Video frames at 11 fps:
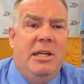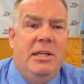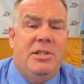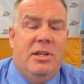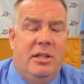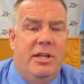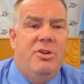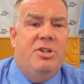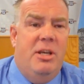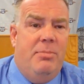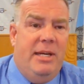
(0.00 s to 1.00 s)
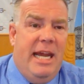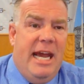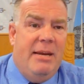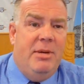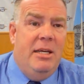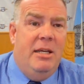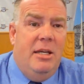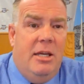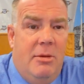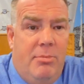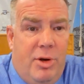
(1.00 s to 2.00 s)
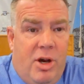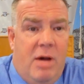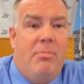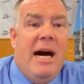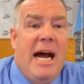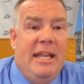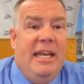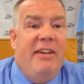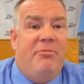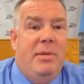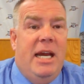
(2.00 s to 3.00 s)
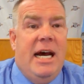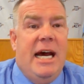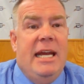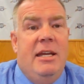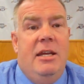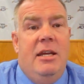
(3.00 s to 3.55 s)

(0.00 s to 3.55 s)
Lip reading: and it's a leadership academy put on by the FBI.